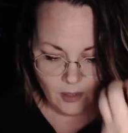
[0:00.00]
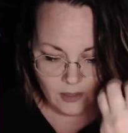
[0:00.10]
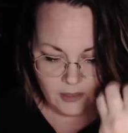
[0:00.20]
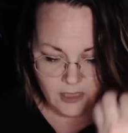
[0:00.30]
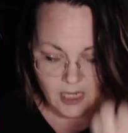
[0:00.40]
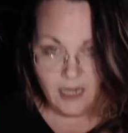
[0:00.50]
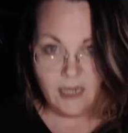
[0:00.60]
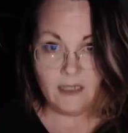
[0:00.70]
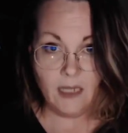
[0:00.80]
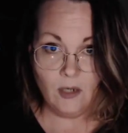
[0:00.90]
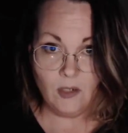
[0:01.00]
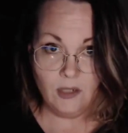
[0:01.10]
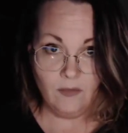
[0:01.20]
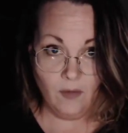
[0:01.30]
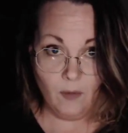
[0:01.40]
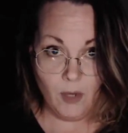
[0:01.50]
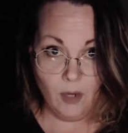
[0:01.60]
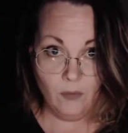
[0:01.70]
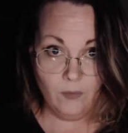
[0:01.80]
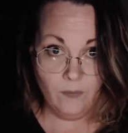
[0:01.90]
takes energy from
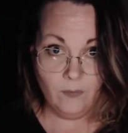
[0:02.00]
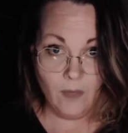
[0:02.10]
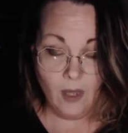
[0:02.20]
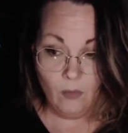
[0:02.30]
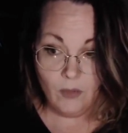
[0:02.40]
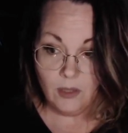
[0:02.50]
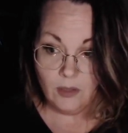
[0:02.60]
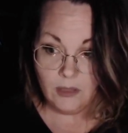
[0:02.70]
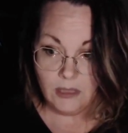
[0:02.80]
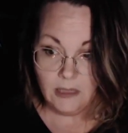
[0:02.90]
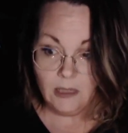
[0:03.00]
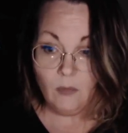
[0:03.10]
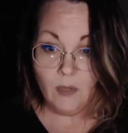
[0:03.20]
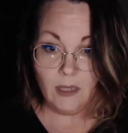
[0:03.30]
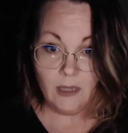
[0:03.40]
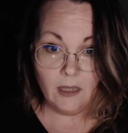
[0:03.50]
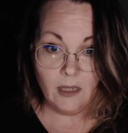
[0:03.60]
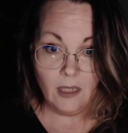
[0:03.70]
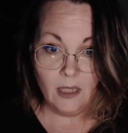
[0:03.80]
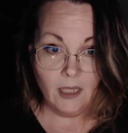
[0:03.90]
you. And when you're dealing with
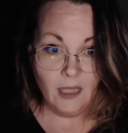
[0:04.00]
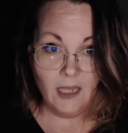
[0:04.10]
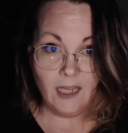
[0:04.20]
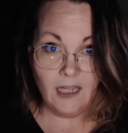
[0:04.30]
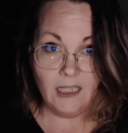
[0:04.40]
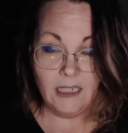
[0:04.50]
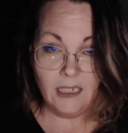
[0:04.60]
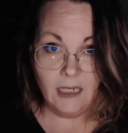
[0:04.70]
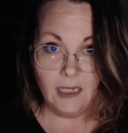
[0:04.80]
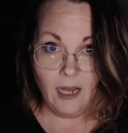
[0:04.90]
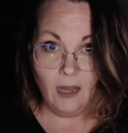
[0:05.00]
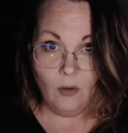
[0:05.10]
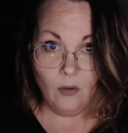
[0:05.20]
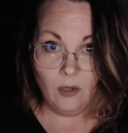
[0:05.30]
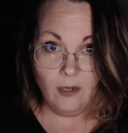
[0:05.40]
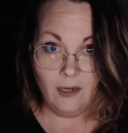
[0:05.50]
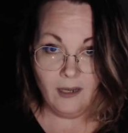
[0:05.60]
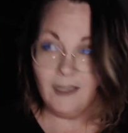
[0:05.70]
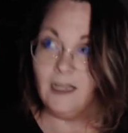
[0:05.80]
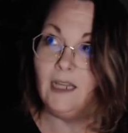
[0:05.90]
cleaning it out,
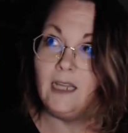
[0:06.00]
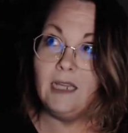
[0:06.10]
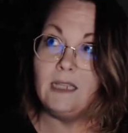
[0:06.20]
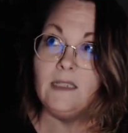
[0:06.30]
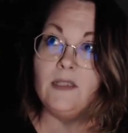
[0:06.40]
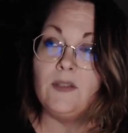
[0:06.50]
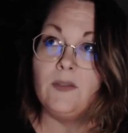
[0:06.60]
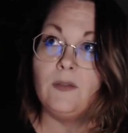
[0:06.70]
it's,